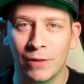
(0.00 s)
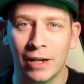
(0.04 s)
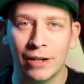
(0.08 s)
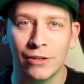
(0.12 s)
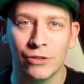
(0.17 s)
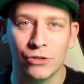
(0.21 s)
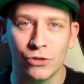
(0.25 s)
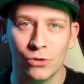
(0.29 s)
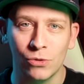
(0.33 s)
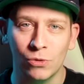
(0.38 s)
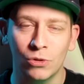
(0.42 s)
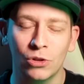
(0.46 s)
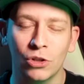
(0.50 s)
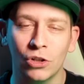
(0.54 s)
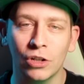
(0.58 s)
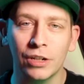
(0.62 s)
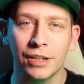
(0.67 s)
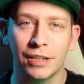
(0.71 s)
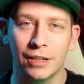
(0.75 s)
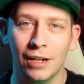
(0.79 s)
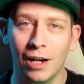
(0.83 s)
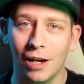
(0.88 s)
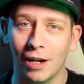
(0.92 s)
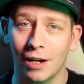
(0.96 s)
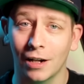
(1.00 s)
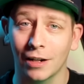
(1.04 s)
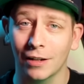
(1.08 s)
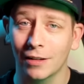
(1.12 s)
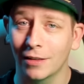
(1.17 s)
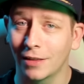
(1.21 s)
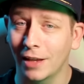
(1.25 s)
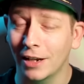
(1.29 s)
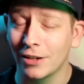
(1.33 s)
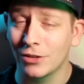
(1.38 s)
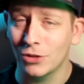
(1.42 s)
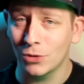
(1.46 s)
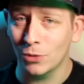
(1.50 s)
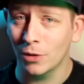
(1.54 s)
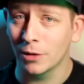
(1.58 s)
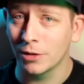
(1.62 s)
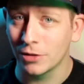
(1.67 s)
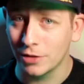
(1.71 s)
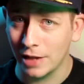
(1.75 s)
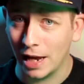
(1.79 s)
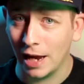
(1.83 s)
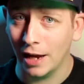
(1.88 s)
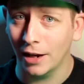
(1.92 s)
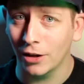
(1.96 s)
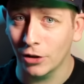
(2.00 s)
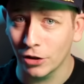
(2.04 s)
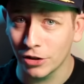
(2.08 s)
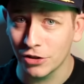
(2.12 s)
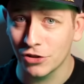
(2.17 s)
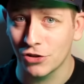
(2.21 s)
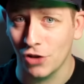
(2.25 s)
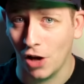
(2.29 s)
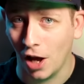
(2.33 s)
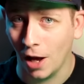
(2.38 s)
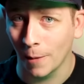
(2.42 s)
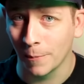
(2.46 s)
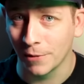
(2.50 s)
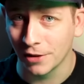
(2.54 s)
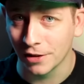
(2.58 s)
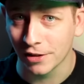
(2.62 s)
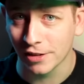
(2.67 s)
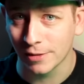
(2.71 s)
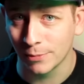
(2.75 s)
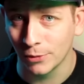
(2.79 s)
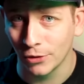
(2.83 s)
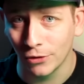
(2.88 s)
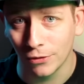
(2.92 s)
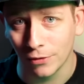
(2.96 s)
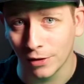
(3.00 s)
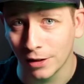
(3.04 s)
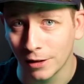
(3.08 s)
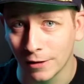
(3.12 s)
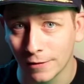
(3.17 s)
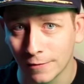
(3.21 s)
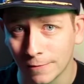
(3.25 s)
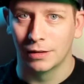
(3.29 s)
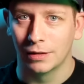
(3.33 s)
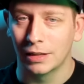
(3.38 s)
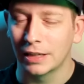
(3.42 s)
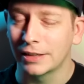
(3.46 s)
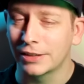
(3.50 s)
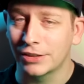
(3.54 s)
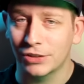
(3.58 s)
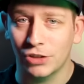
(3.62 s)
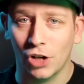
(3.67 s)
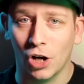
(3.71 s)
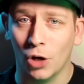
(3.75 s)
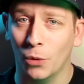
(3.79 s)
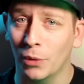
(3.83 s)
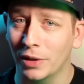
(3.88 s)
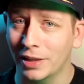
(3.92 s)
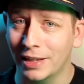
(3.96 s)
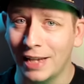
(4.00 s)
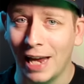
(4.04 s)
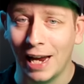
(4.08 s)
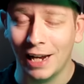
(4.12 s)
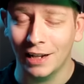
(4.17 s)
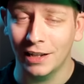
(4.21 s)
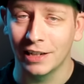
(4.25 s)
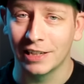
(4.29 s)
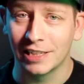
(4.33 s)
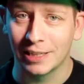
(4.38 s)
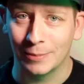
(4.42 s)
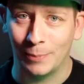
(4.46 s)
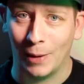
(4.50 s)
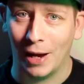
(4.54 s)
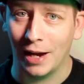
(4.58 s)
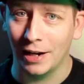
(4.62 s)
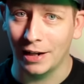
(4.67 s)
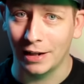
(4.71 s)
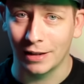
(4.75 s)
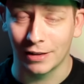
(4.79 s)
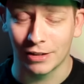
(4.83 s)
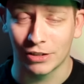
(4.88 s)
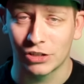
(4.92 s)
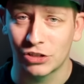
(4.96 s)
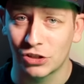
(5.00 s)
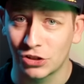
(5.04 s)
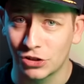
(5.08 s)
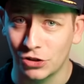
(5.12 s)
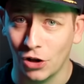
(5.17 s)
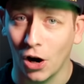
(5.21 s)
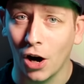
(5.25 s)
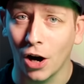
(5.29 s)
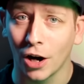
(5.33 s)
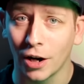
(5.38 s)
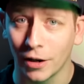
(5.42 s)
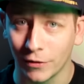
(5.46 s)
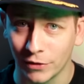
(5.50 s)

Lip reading: they do look young, they do a dang good job in this movie. Let's start with Kaylee Spaney, the star